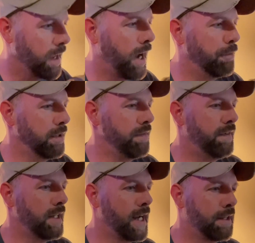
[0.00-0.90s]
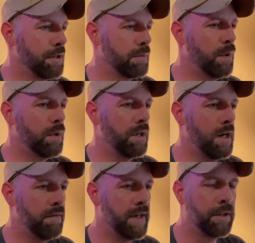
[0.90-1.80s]
I really feel like there's more
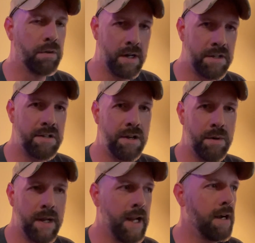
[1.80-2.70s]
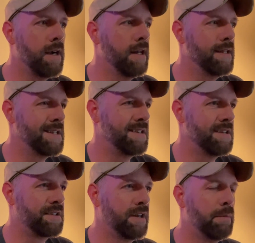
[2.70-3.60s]
of a crust note here, and this
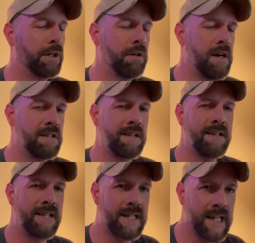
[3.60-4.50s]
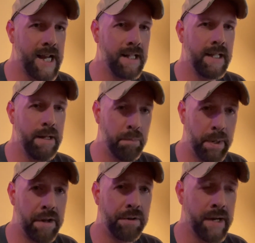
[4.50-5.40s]
does come across slightly
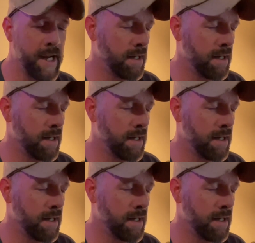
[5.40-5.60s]
buttery,